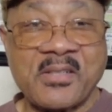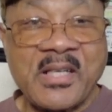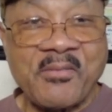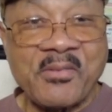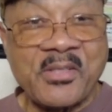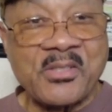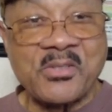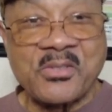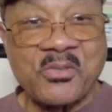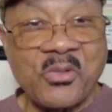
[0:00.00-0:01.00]
have a
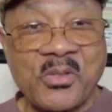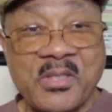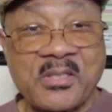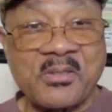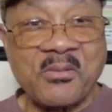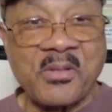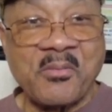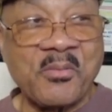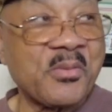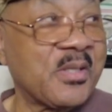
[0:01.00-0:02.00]
strongly
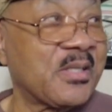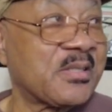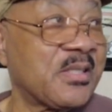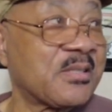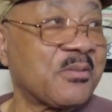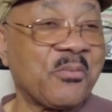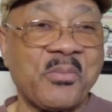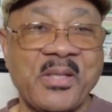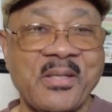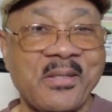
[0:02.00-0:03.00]
disagreement, but that's no
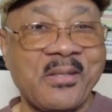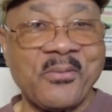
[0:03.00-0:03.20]
big deal.